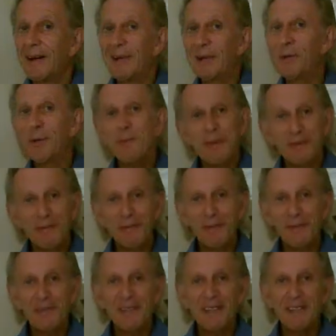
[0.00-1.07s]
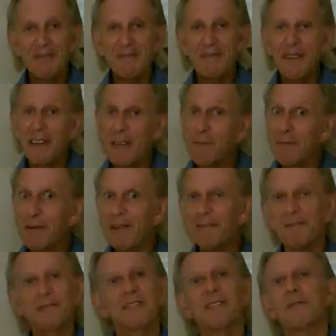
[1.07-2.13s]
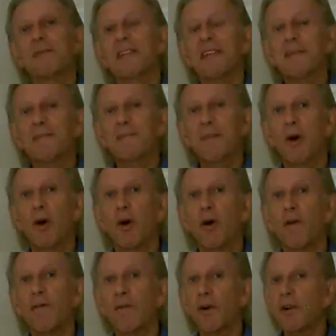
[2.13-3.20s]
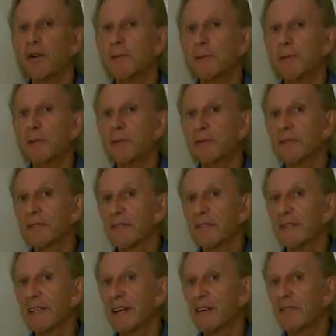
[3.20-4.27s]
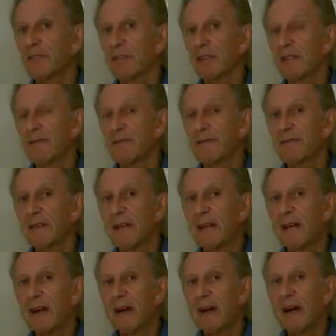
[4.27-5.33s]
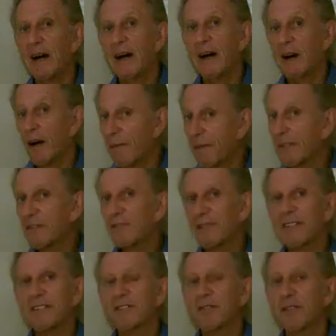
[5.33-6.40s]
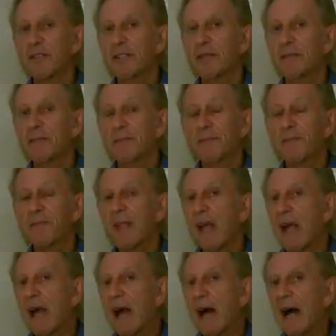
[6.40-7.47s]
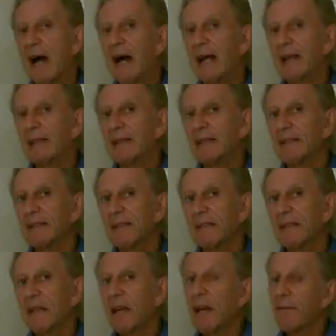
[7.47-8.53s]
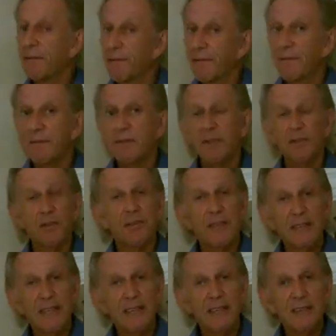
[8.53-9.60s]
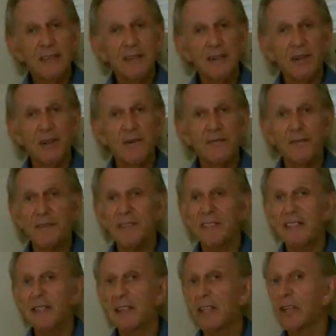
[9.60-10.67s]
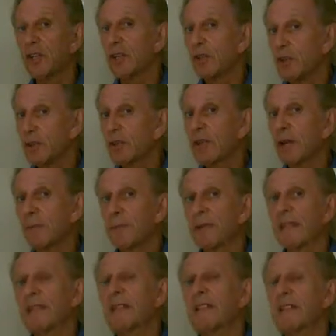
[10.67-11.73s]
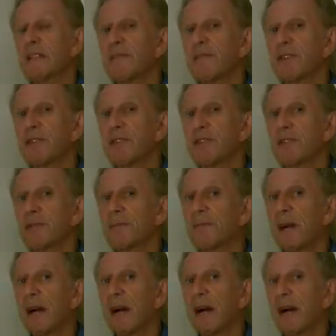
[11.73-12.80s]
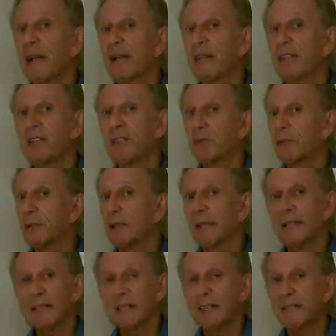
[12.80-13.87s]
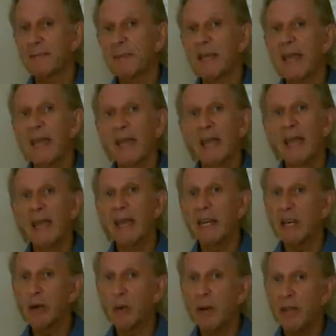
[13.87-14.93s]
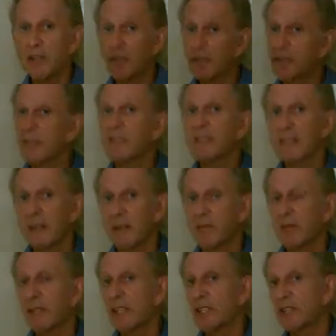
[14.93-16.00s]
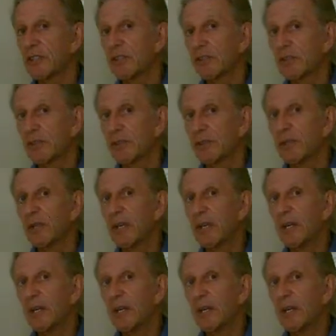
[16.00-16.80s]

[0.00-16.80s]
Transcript: I hope you found that very brief summary of Entrepreneurs Tax Relief of interest to you, and if you're thinking of selling your company in the near future and you would like to ask me any questions in relation to